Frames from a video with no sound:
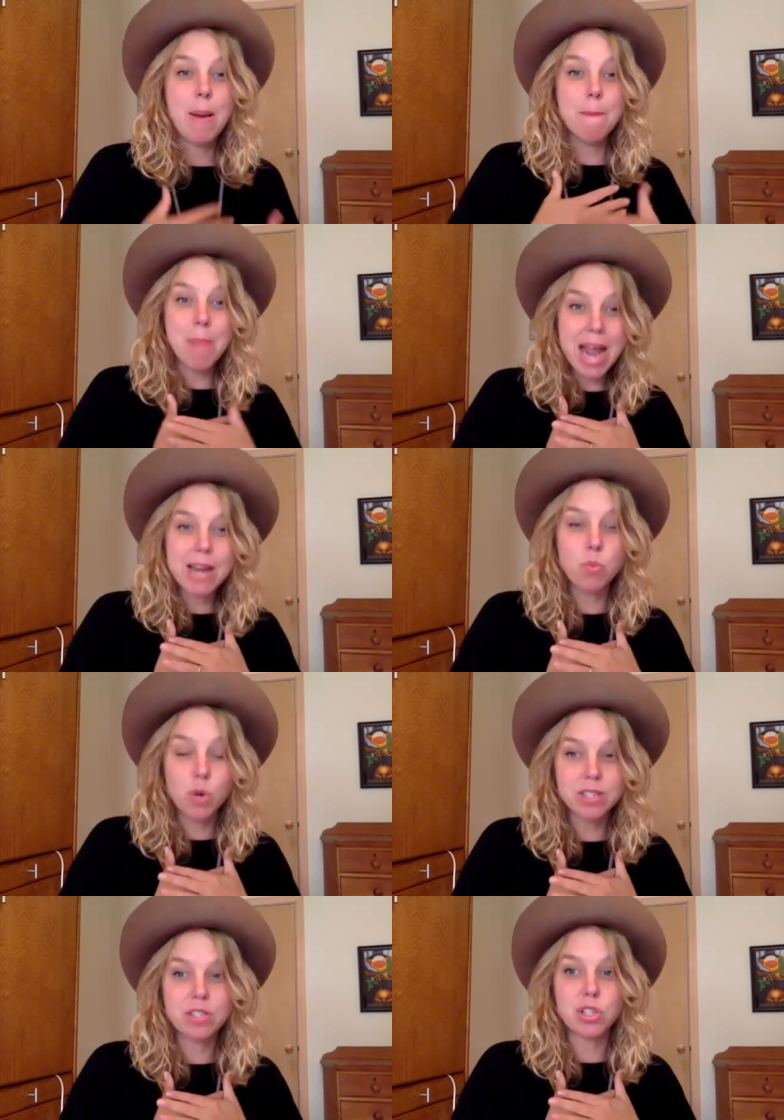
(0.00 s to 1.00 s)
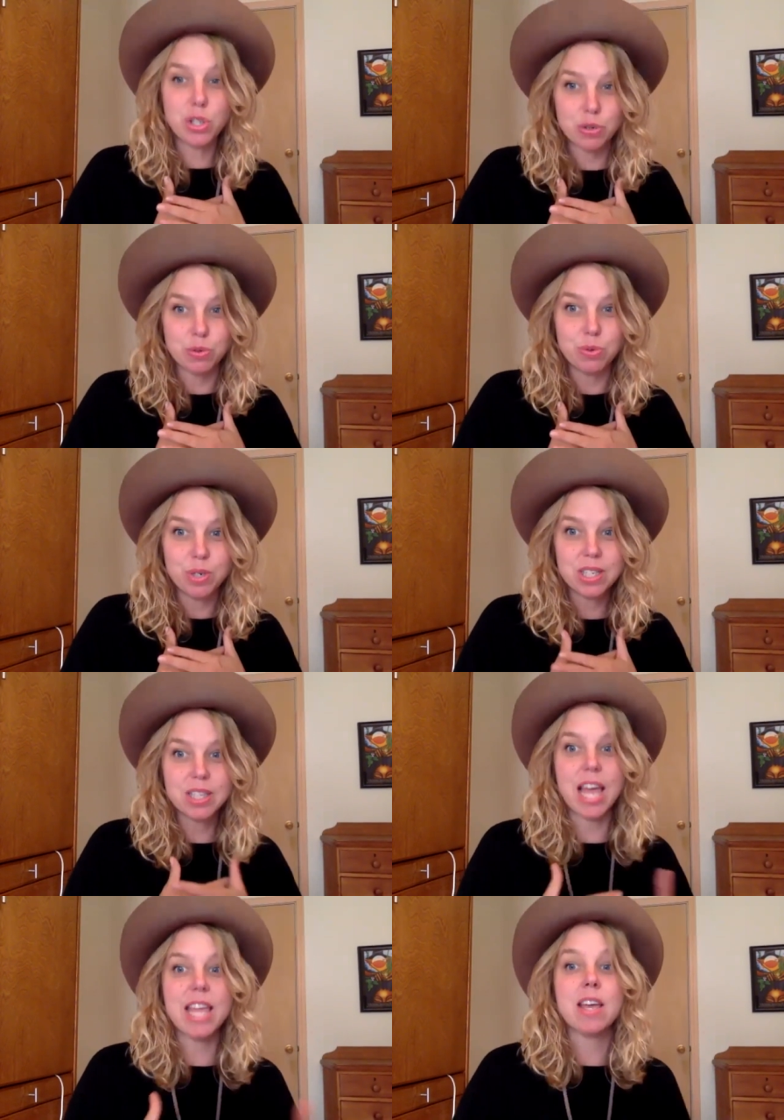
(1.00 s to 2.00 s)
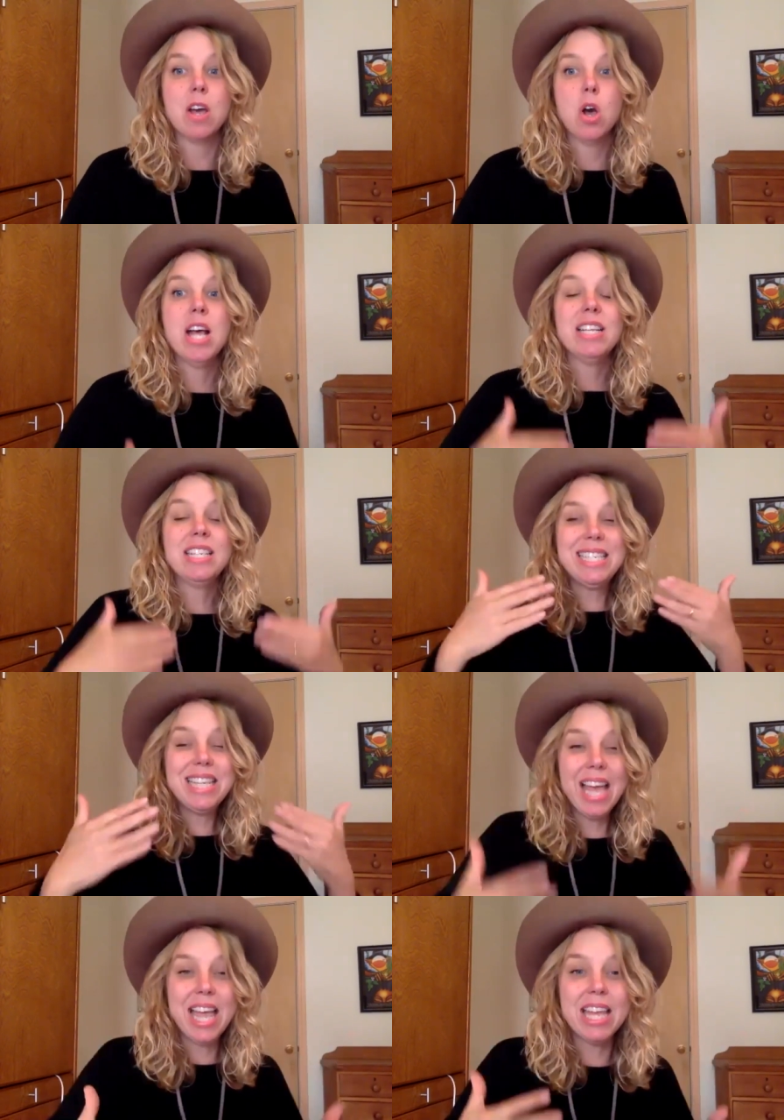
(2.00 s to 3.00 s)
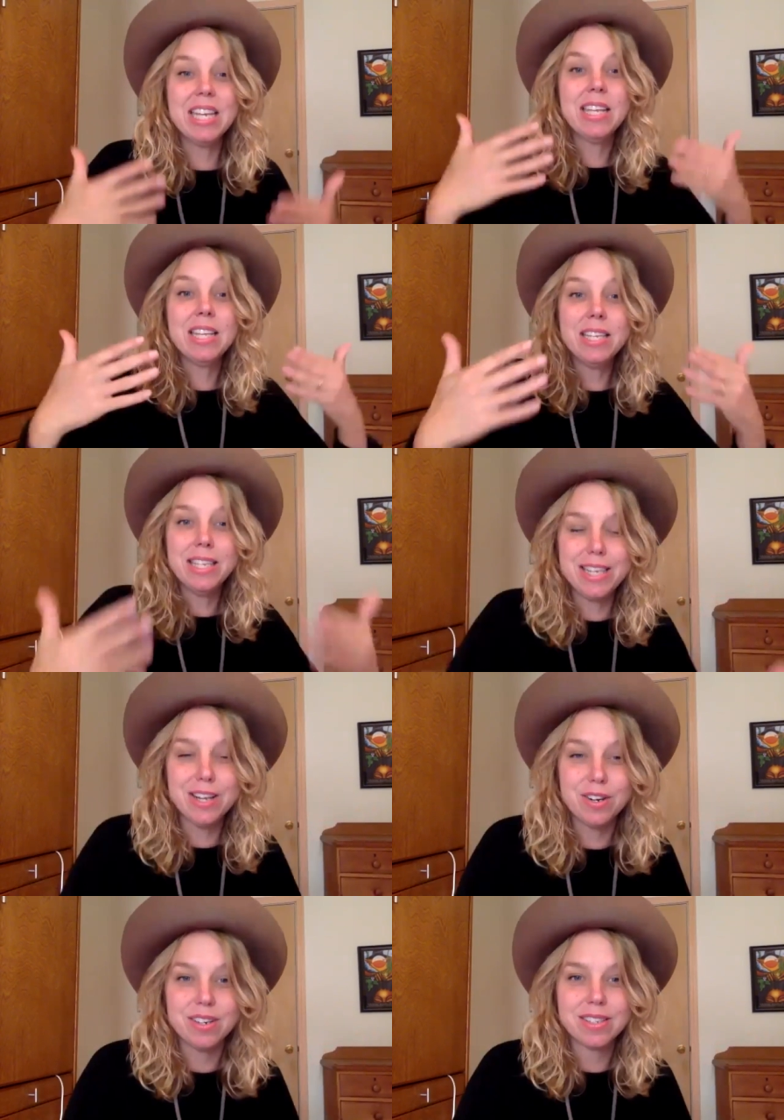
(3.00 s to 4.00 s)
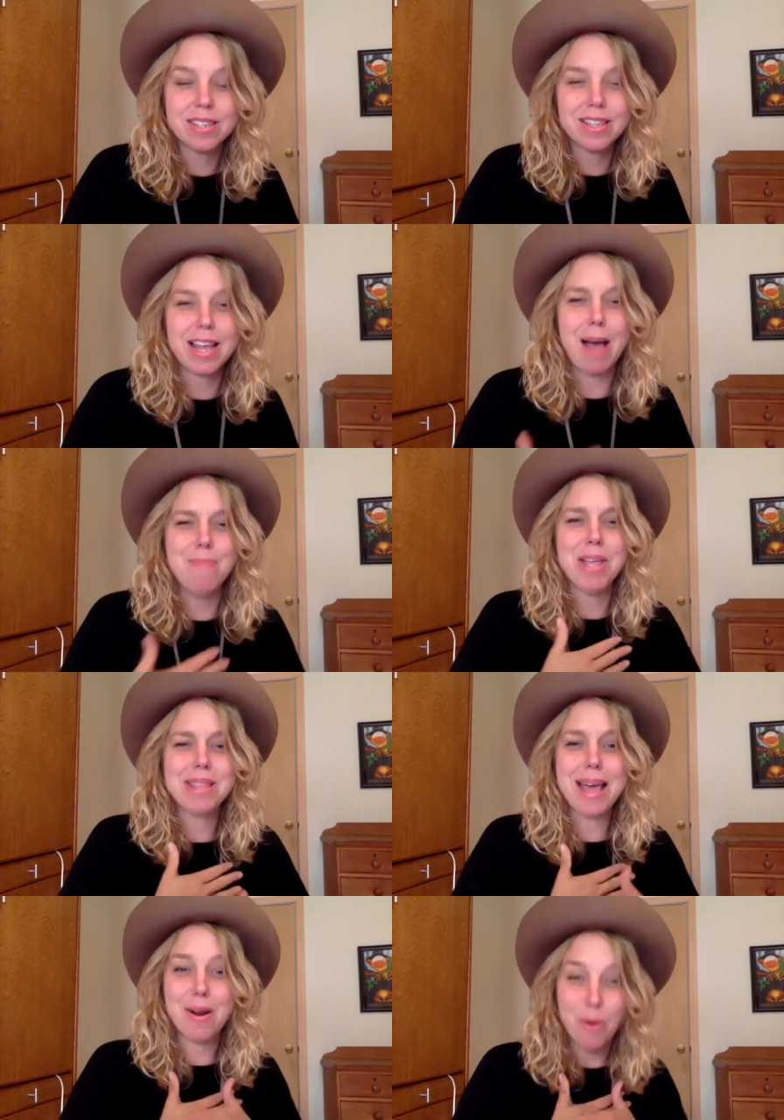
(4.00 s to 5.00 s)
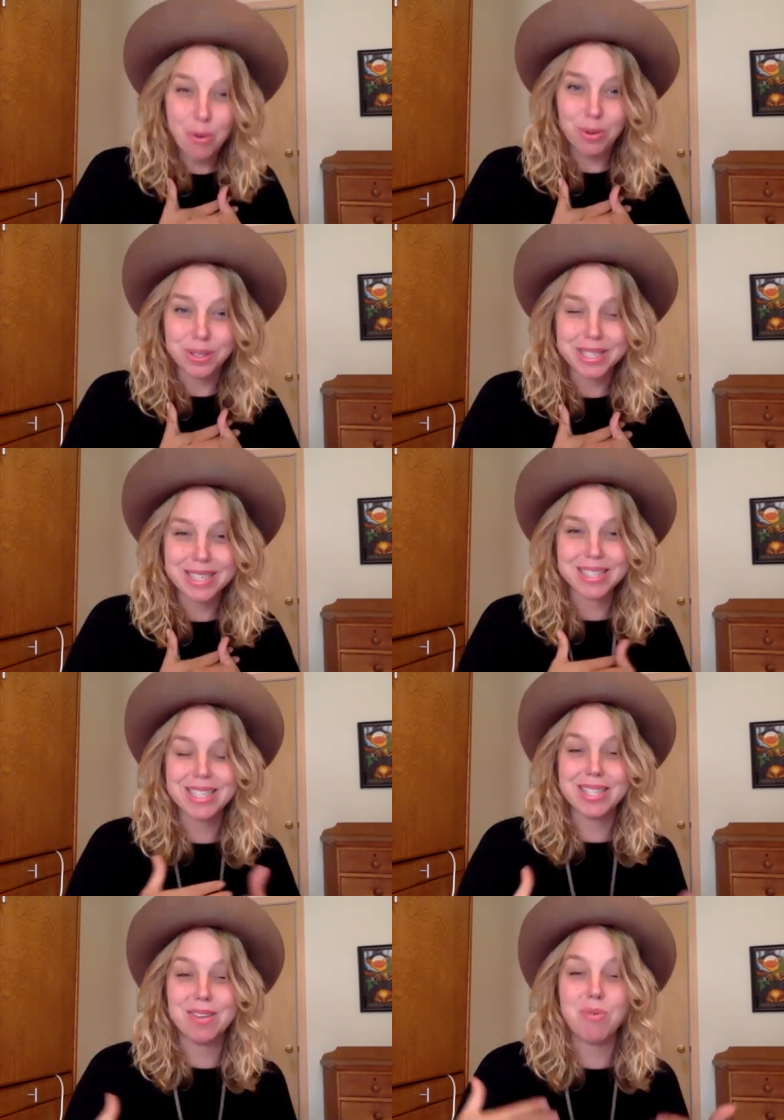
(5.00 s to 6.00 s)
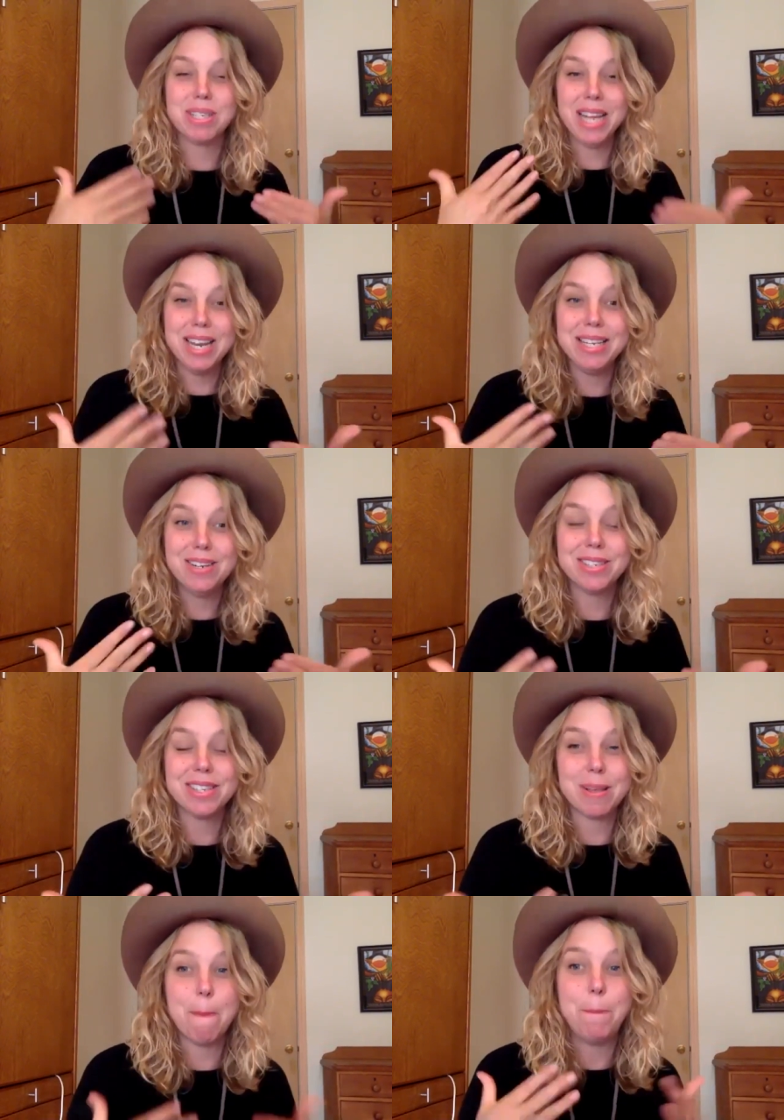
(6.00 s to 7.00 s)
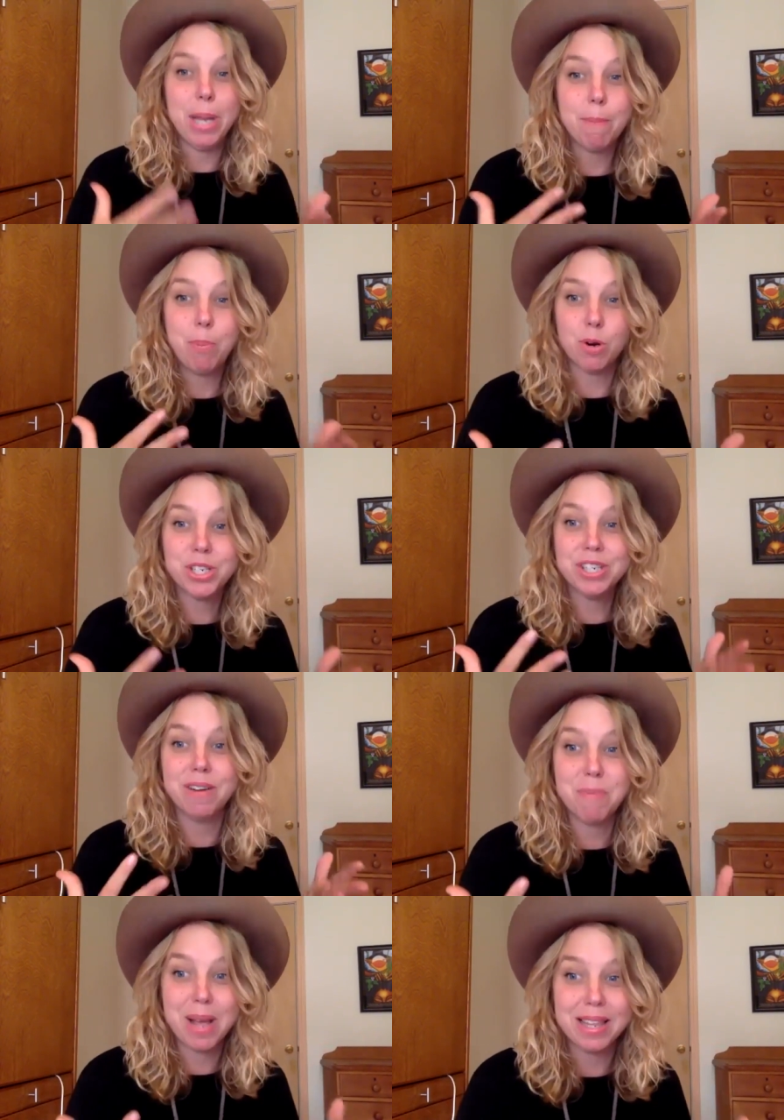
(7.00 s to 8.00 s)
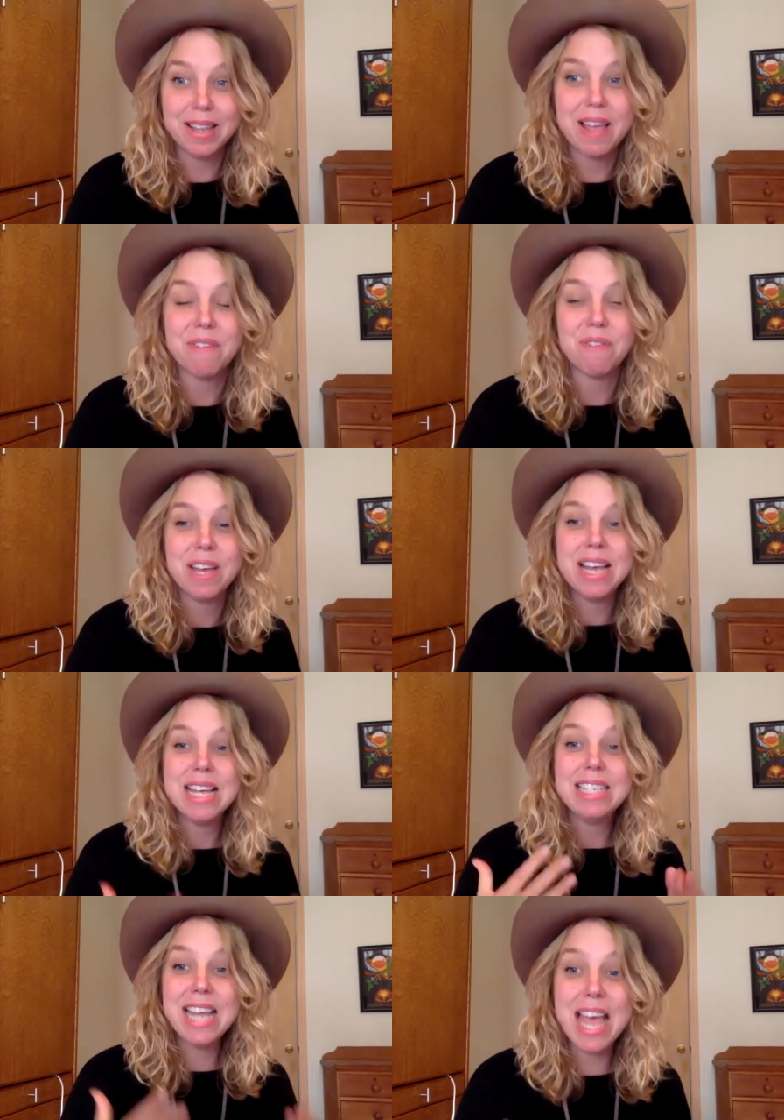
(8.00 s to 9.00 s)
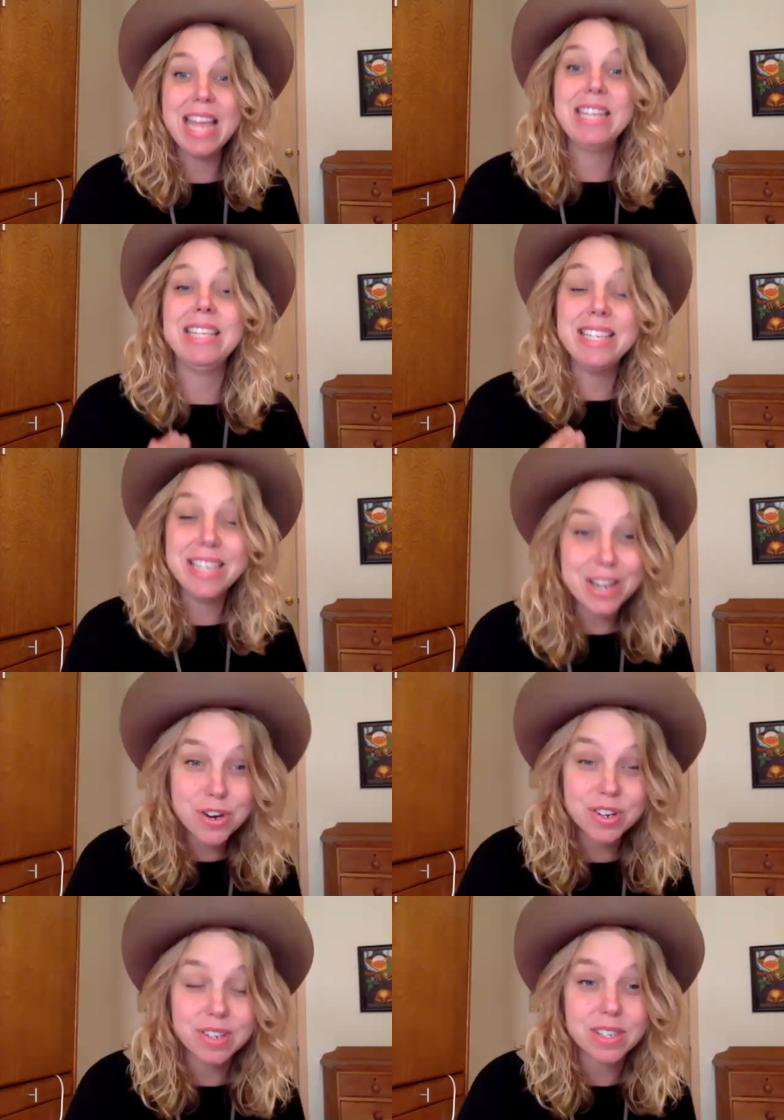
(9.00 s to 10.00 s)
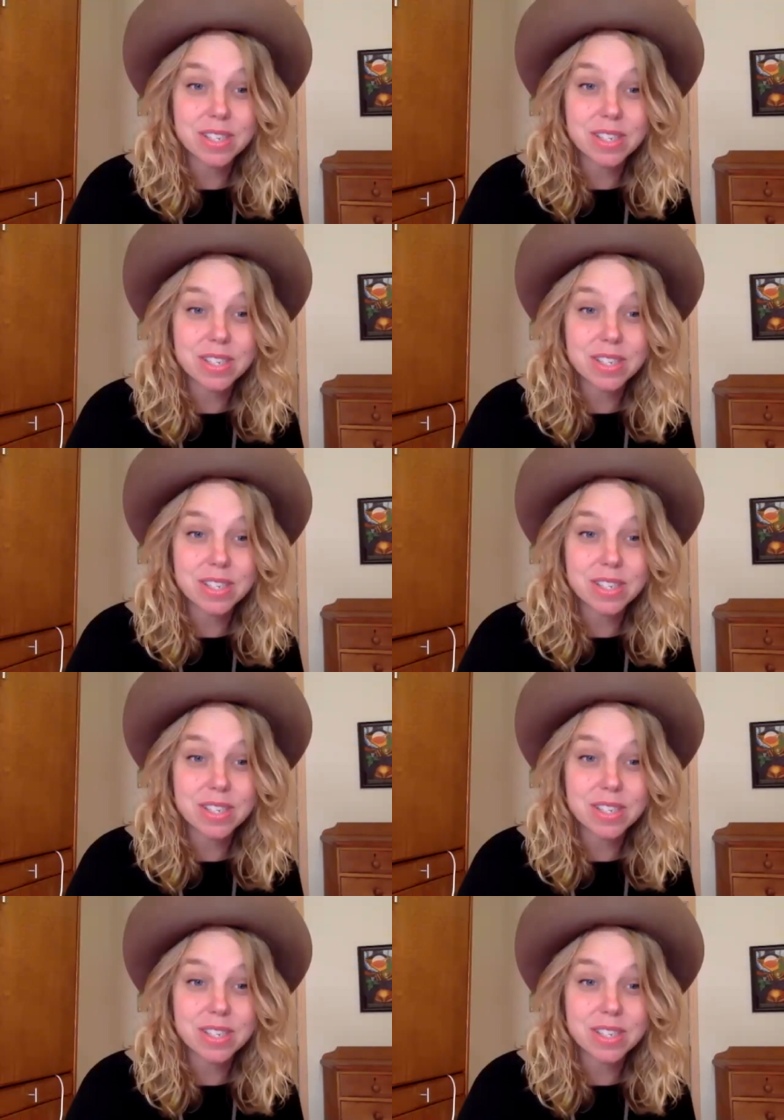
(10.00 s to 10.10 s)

Mine was too. Like 10 years. Like I'm not that old. So 10 years is a big portion of my life. 10 years